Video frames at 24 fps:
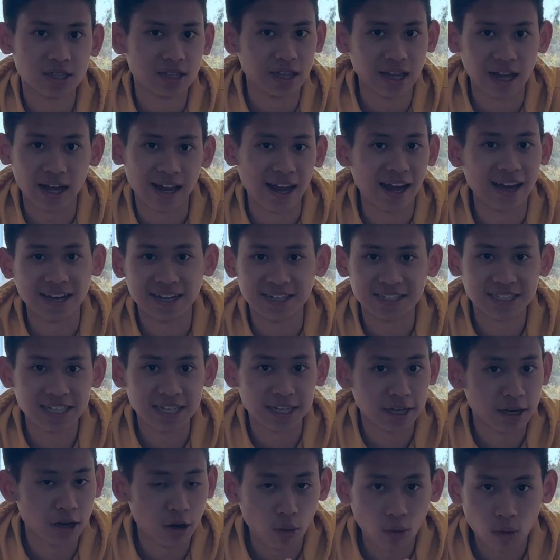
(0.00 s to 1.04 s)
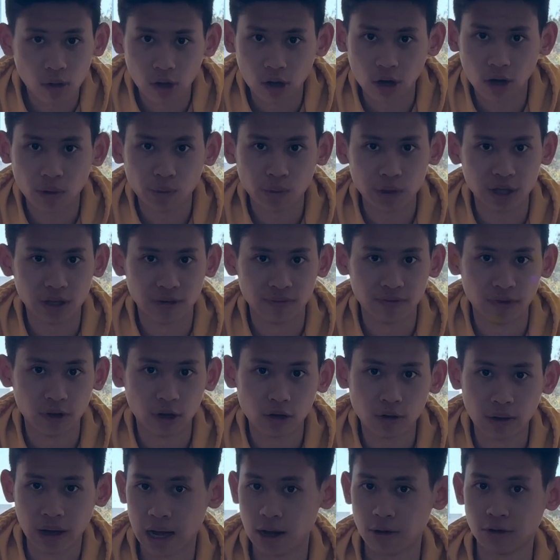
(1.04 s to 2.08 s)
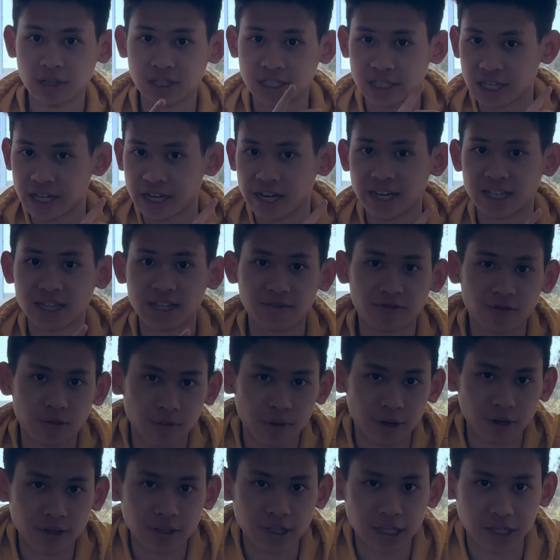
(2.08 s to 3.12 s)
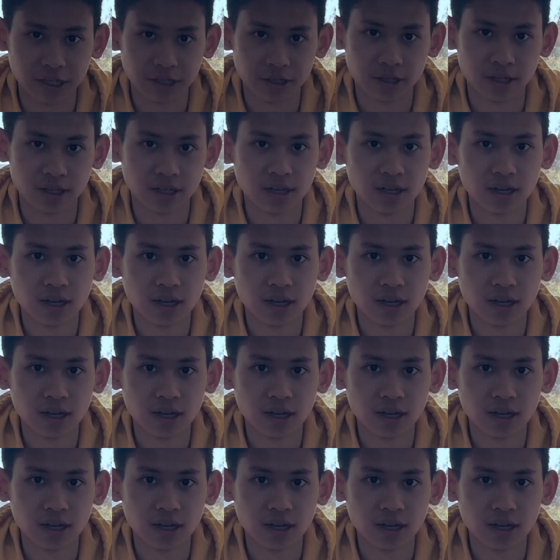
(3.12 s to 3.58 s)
like I said, go along with the flow, how it's connected from earlier.